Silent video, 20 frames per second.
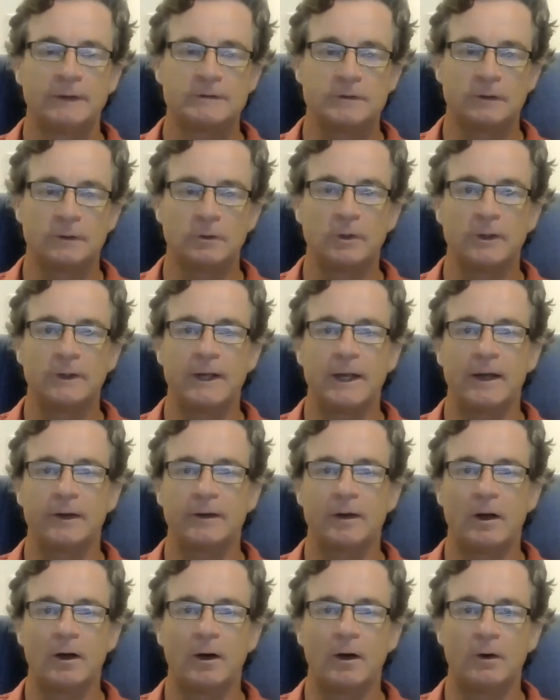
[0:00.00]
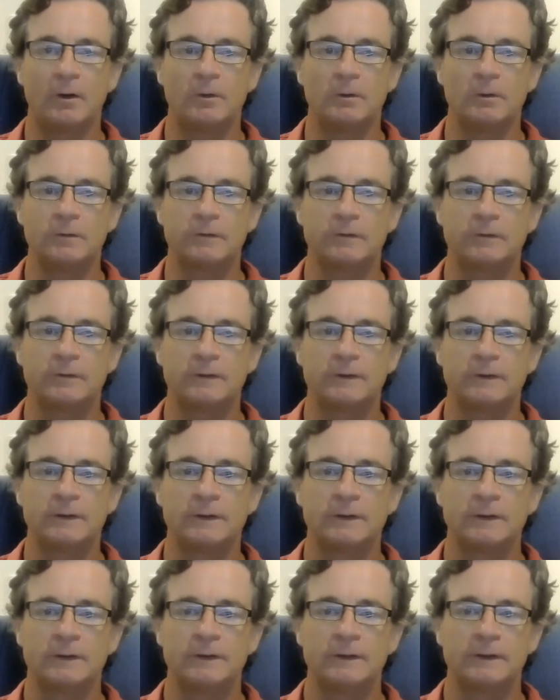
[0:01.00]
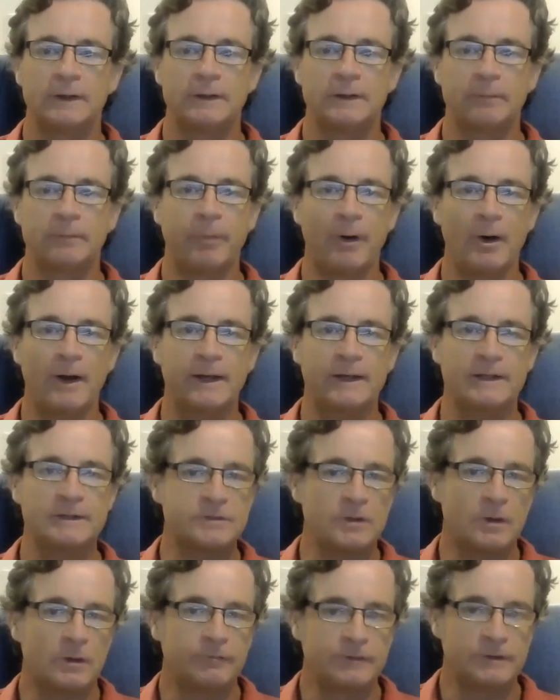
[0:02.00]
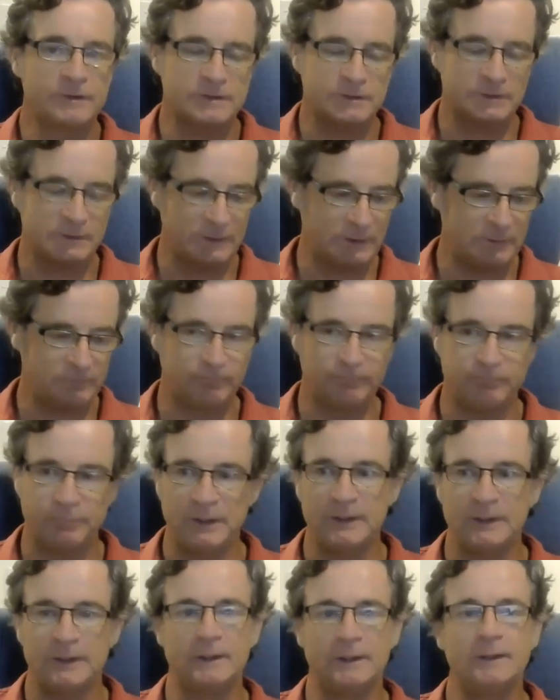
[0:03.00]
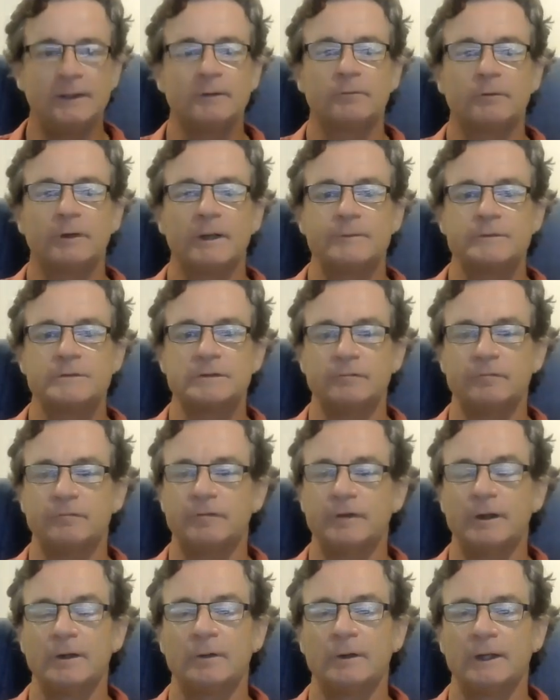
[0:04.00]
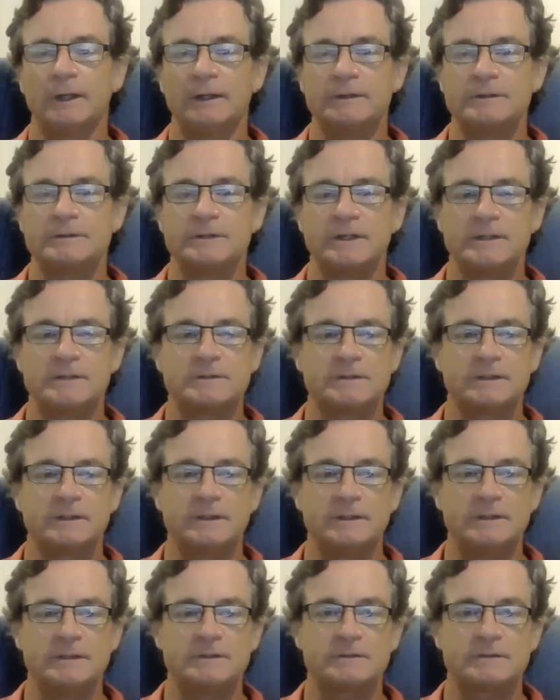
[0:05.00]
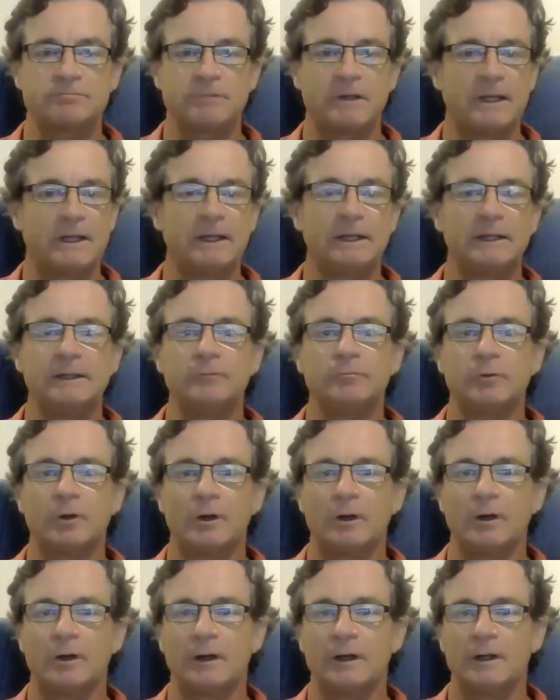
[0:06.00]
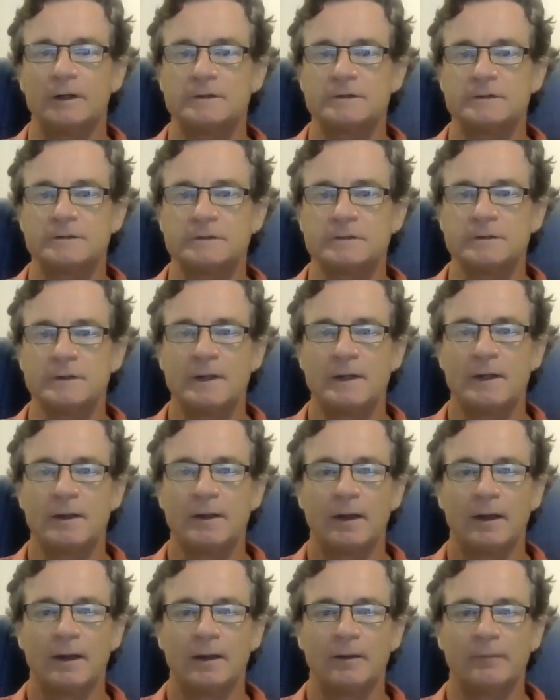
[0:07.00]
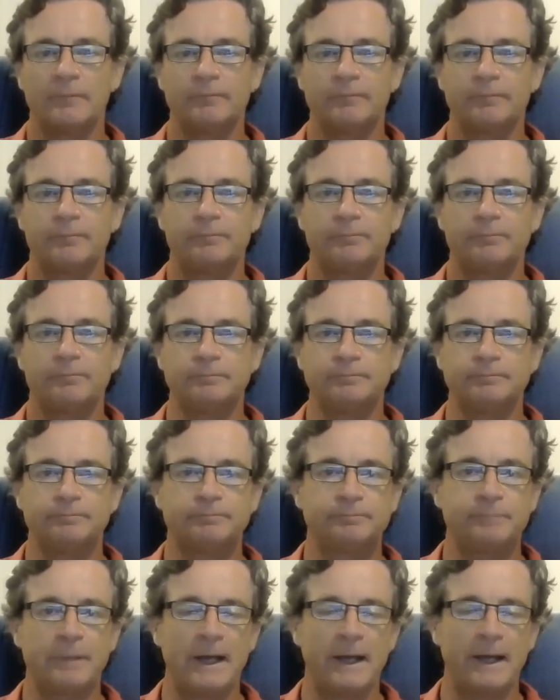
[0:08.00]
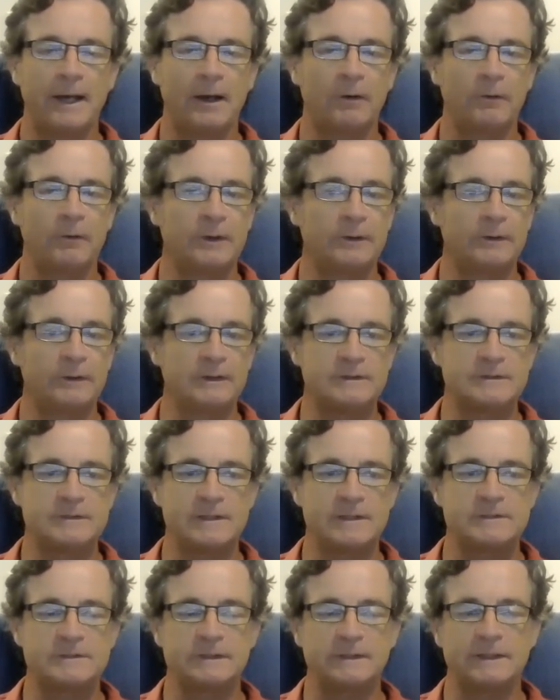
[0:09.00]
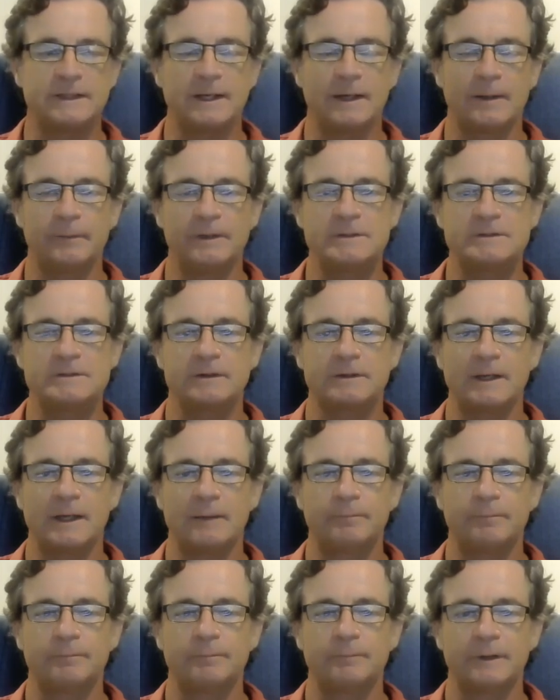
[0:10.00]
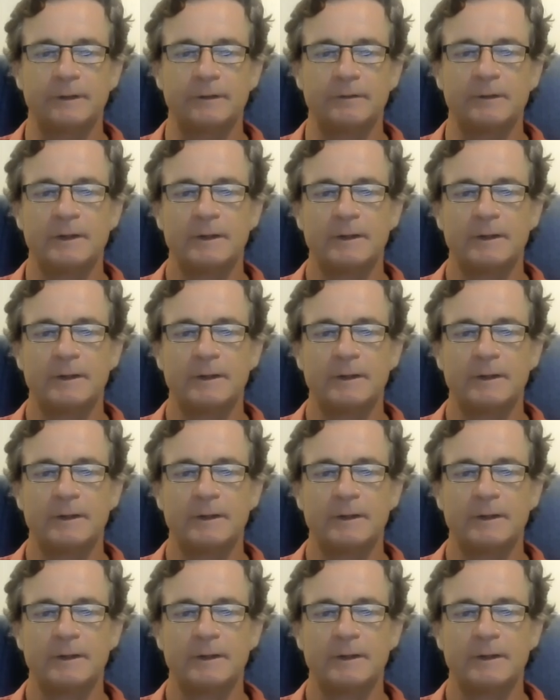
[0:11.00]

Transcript: to learn how to hold. And the bike, it's obviously big gear reps of varying intensities, hilly rides, power and intensity come into that. But